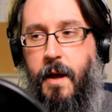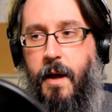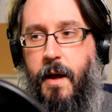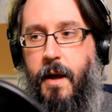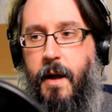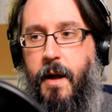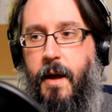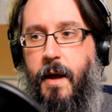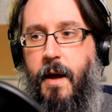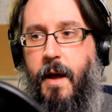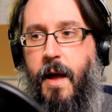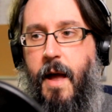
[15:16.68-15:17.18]

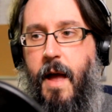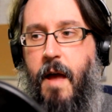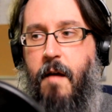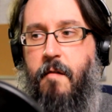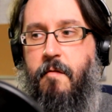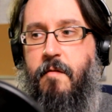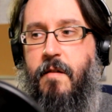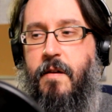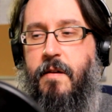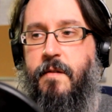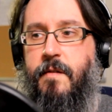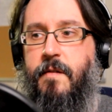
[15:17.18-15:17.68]

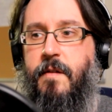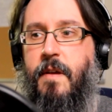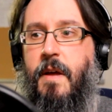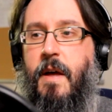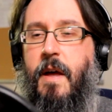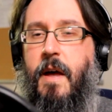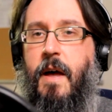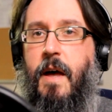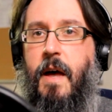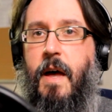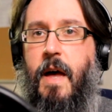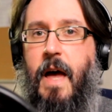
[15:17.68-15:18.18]
areas,
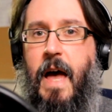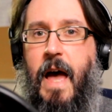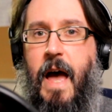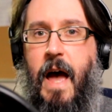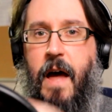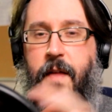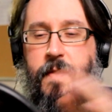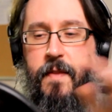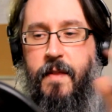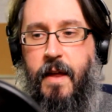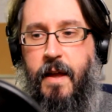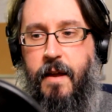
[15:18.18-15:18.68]

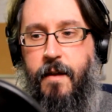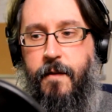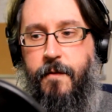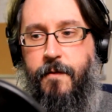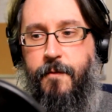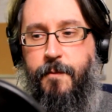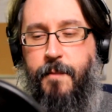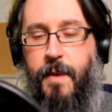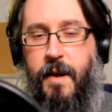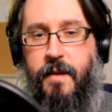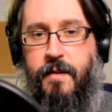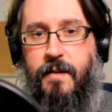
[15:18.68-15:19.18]
and they've
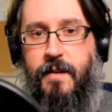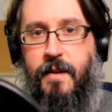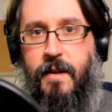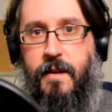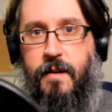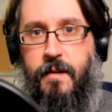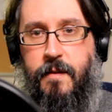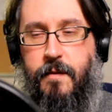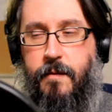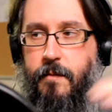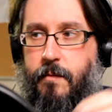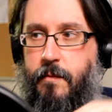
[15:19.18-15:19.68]
basically
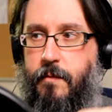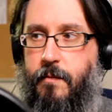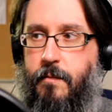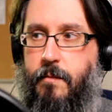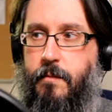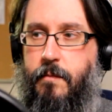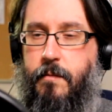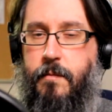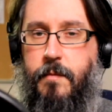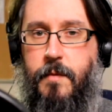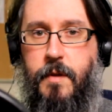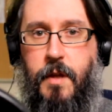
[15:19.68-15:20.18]
just
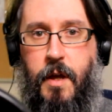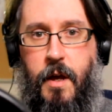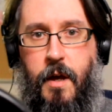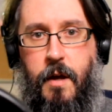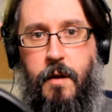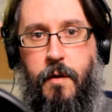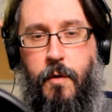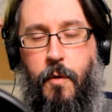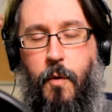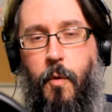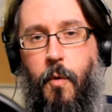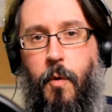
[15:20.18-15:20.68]

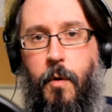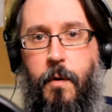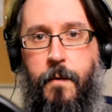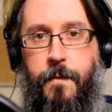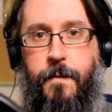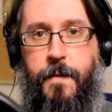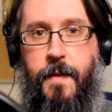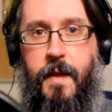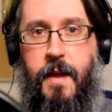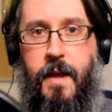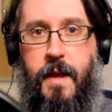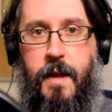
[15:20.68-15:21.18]
turned all
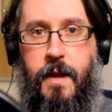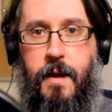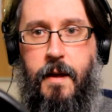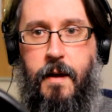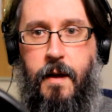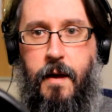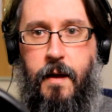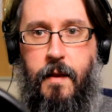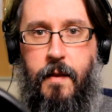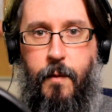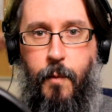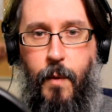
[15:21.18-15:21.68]
of the
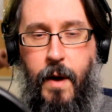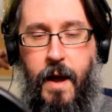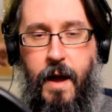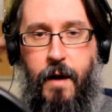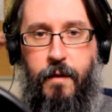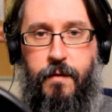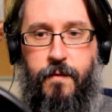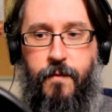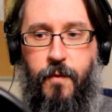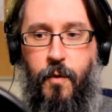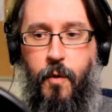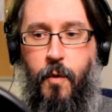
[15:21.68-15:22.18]

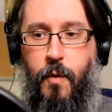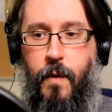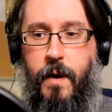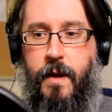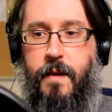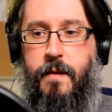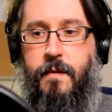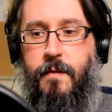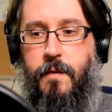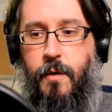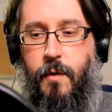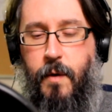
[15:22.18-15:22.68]
warehouse floor
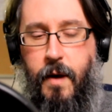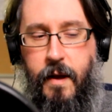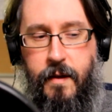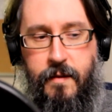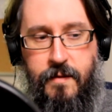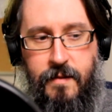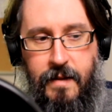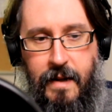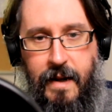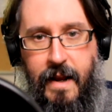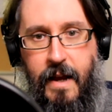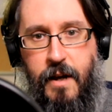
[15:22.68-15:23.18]
into a
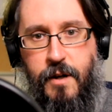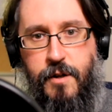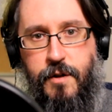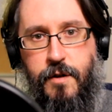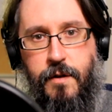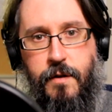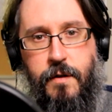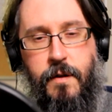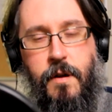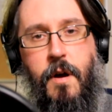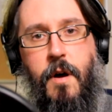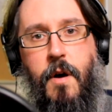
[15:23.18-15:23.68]

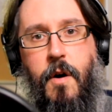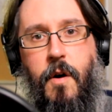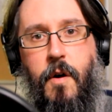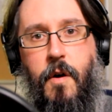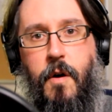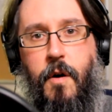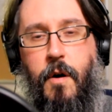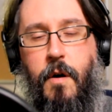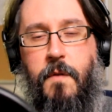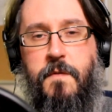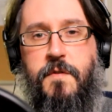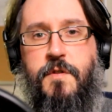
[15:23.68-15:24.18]
selection
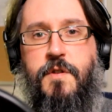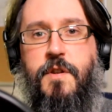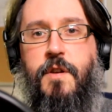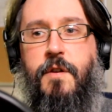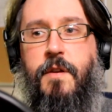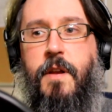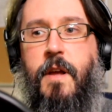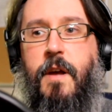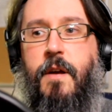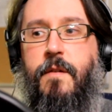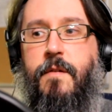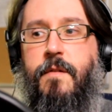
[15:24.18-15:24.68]
of
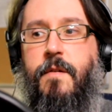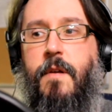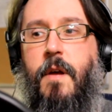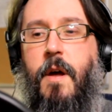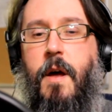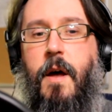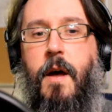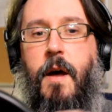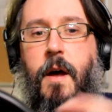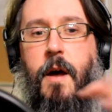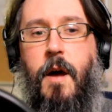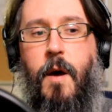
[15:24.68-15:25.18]
studios,
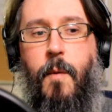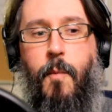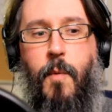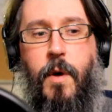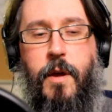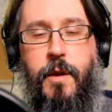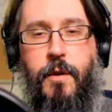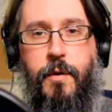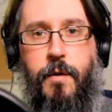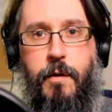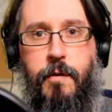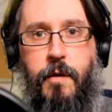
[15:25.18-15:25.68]
where
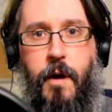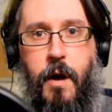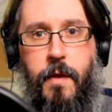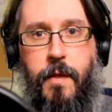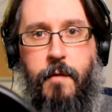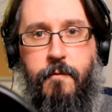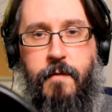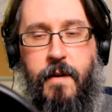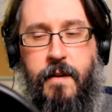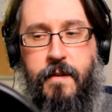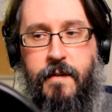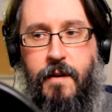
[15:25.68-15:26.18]
you can either
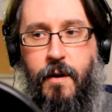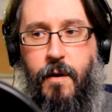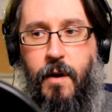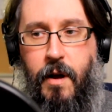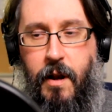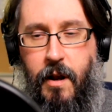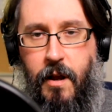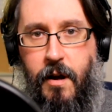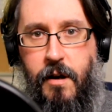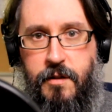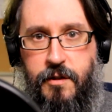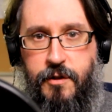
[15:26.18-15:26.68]
rent out a
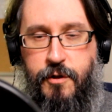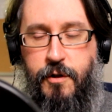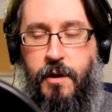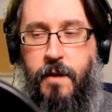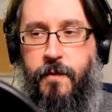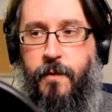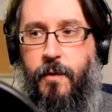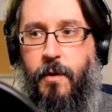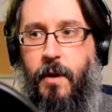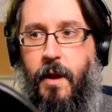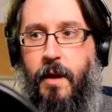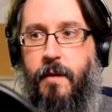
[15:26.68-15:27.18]
large studio
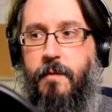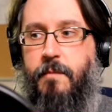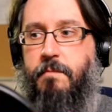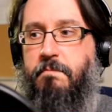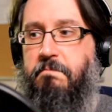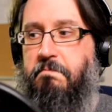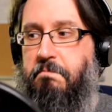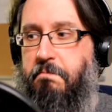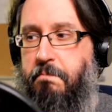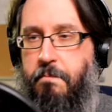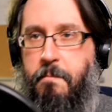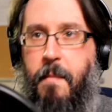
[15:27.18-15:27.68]
if you're like
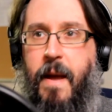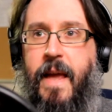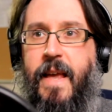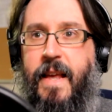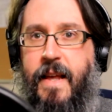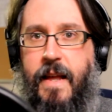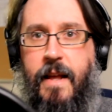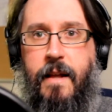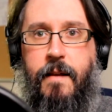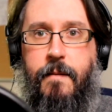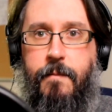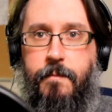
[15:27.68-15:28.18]

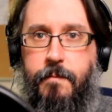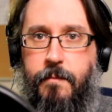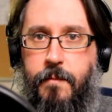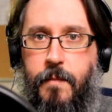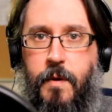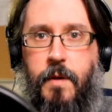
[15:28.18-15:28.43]
making